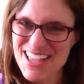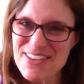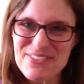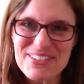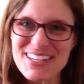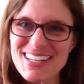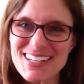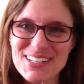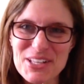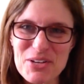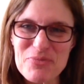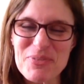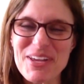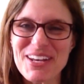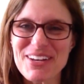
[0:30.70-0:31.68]
We need a little
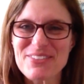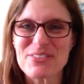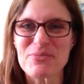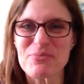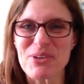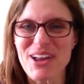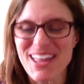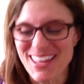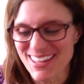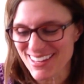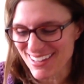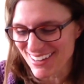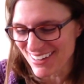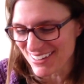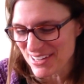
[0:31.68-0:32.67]
bit of a break
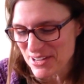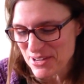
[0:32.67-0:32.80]
here.